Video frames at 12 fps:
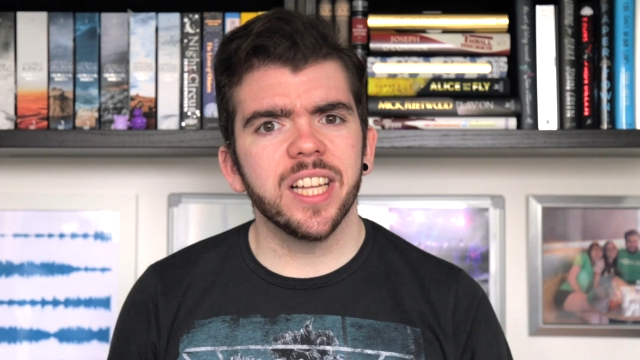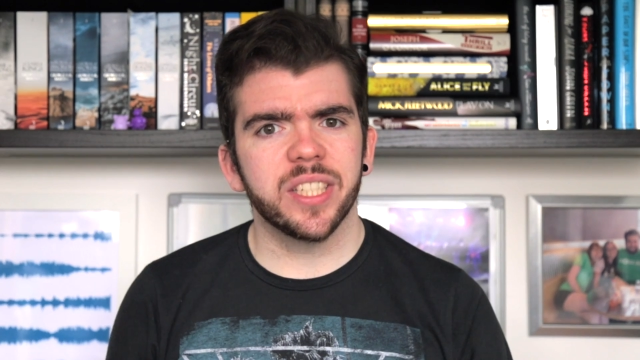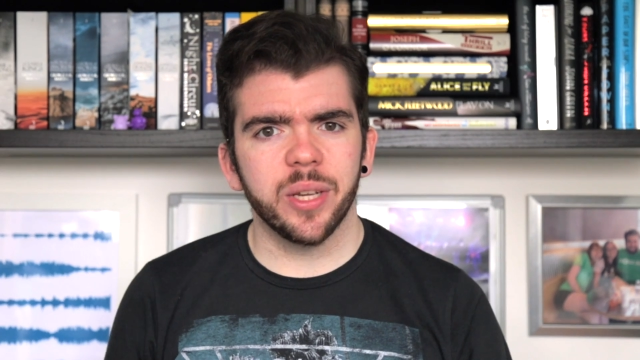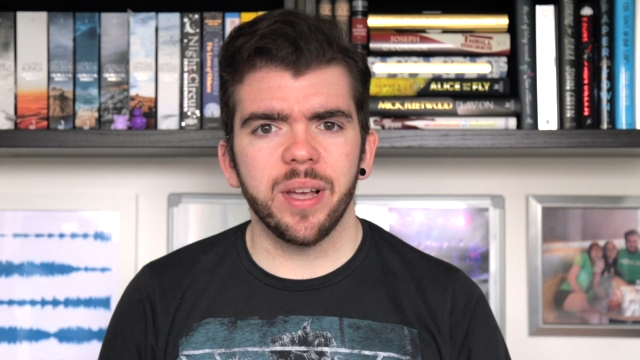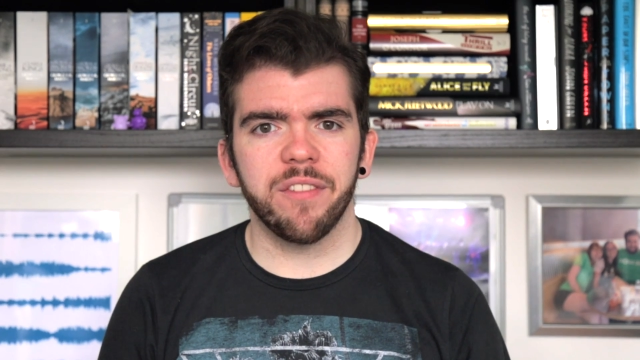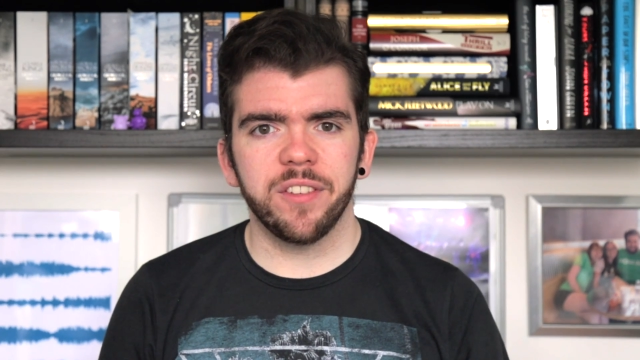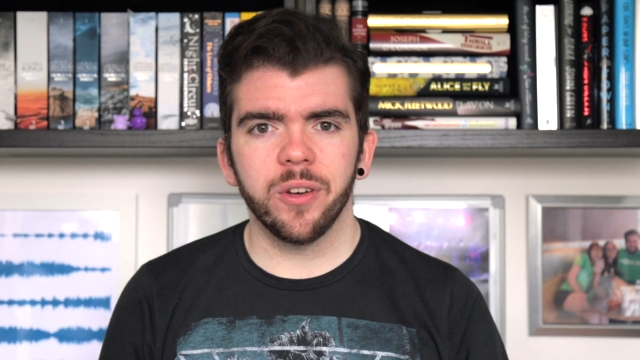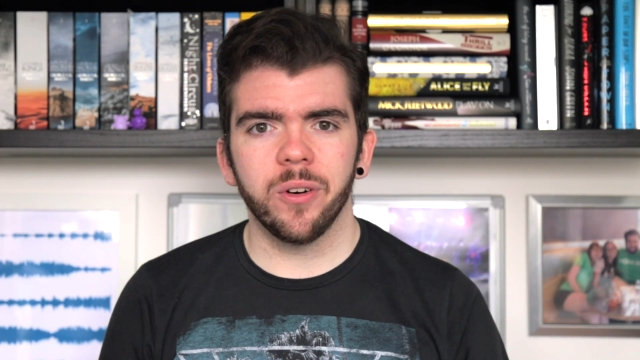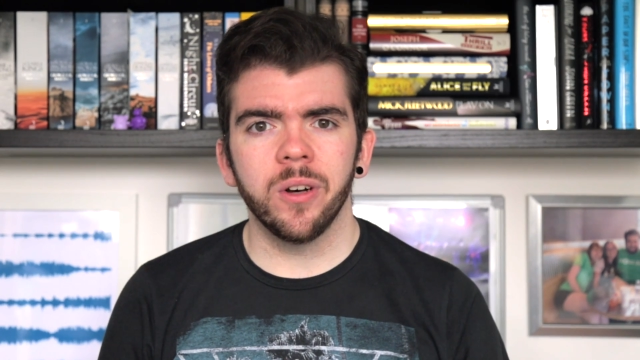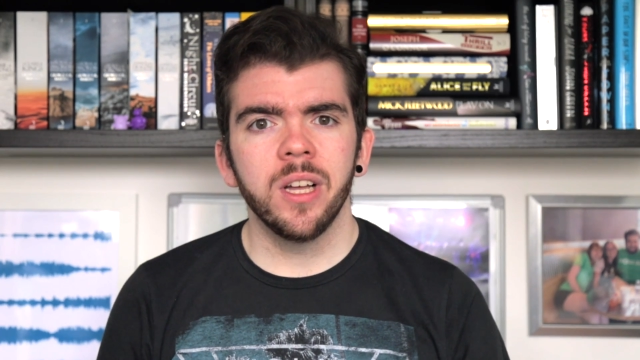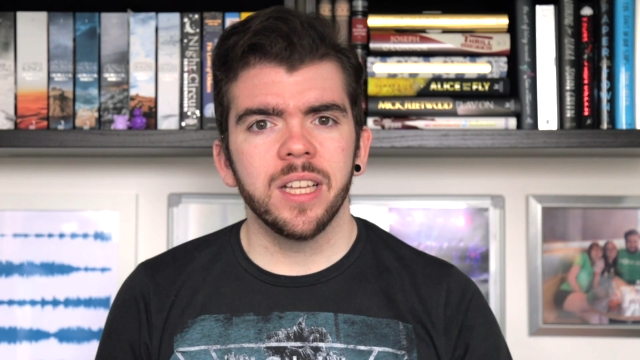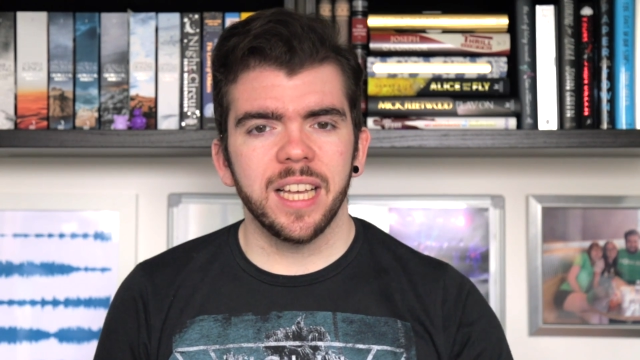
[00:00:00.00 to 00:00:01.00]
so if
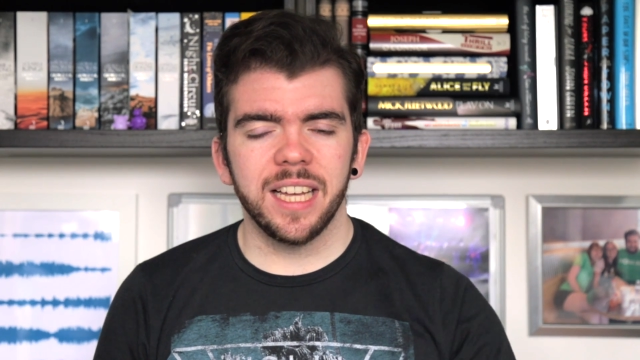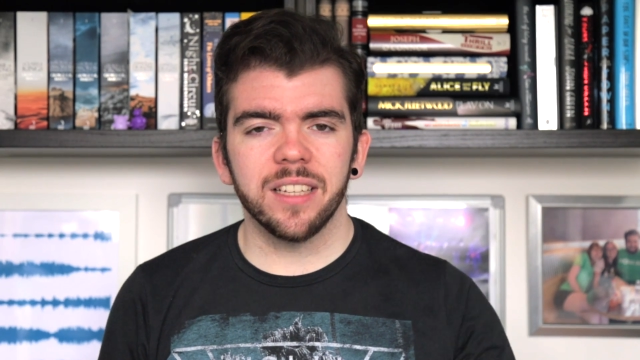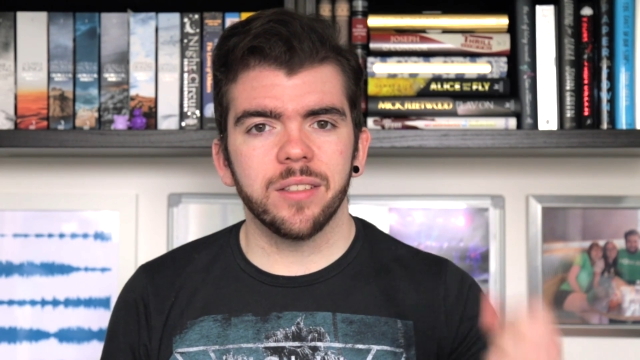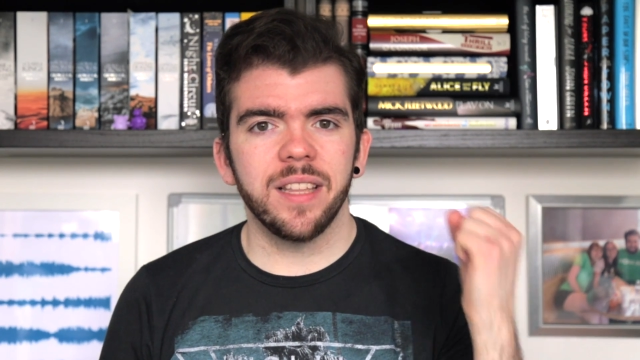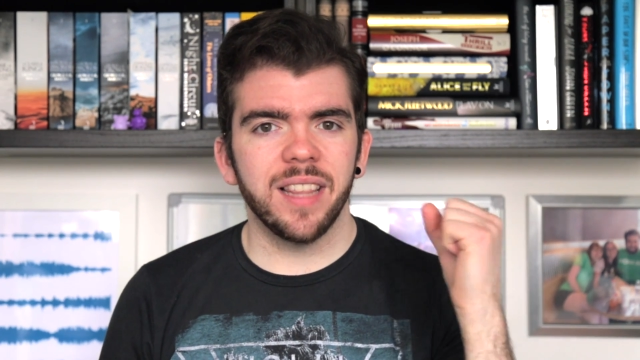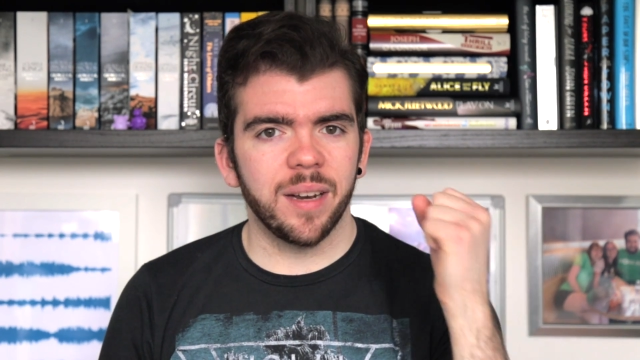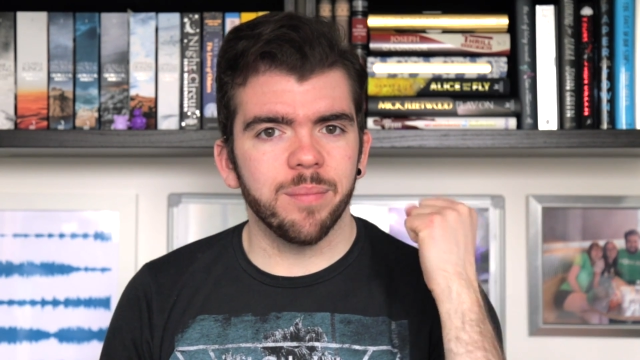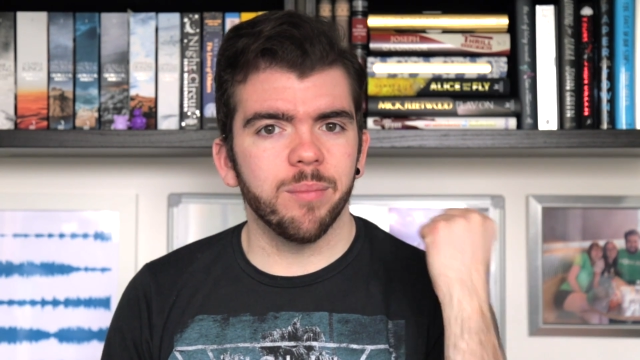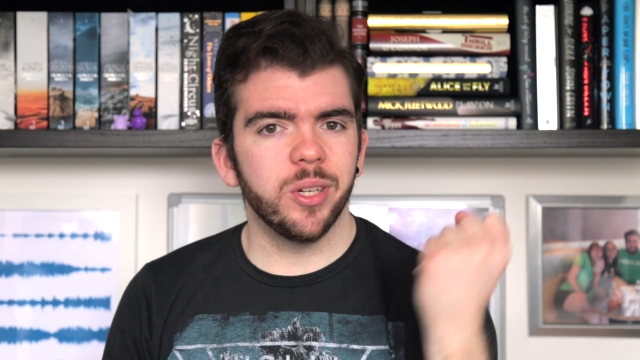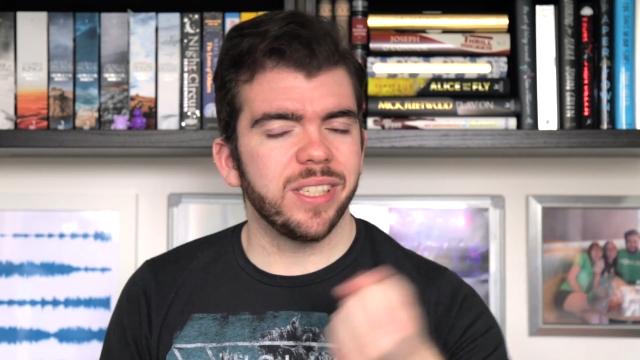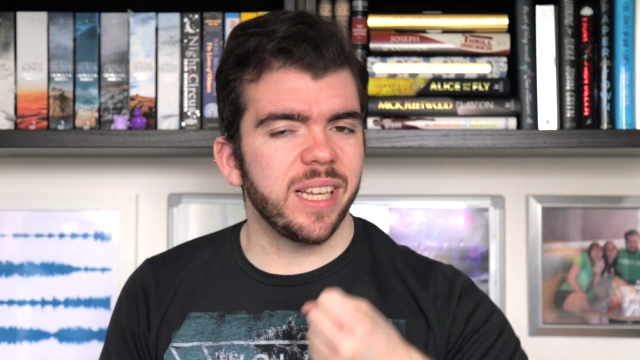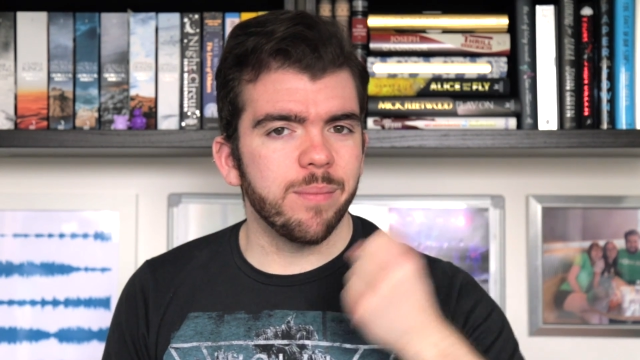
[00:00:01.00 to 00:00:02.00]
you're in that
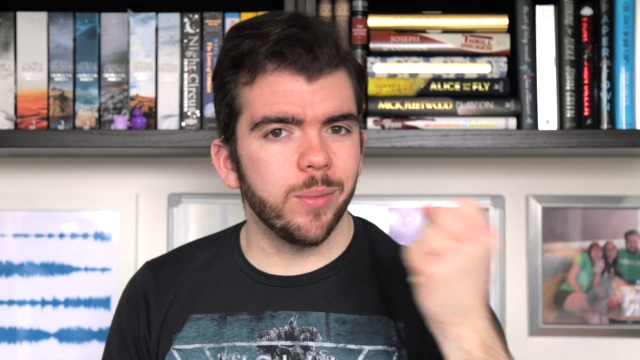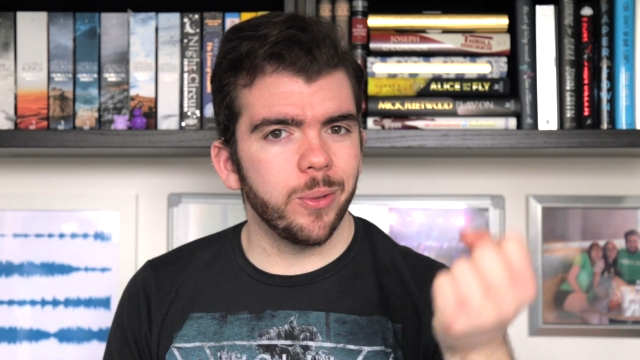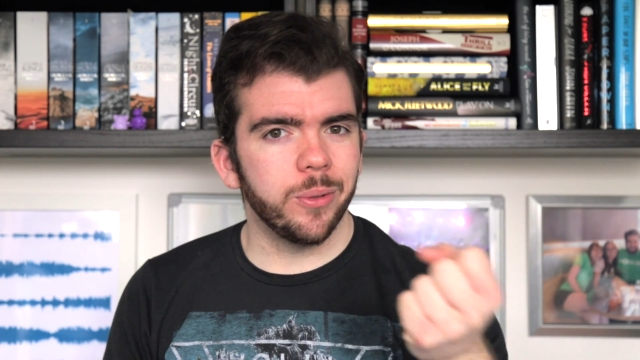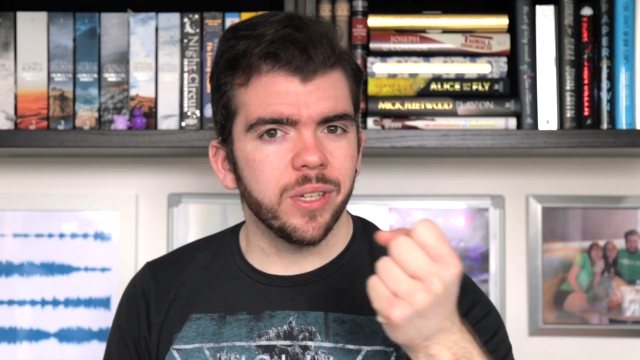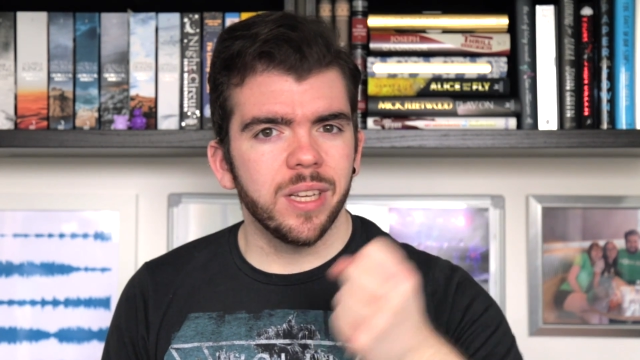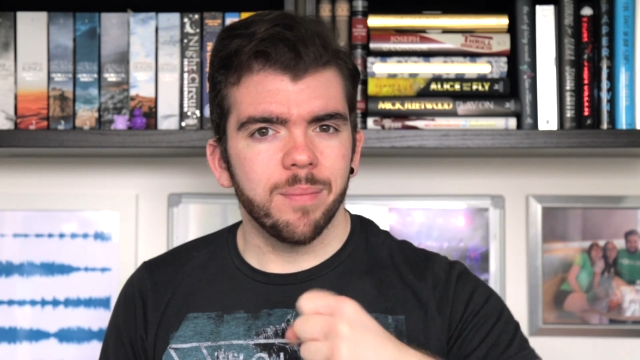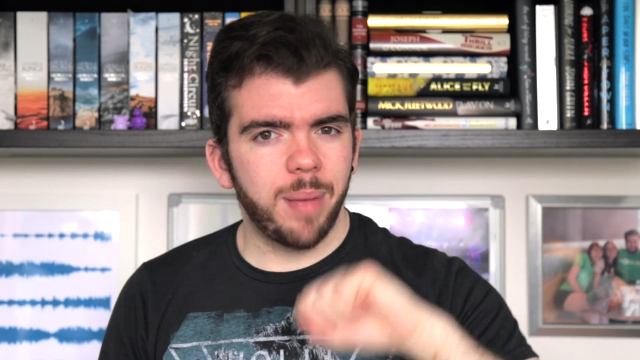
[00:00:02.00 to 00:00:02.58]
Monday mood,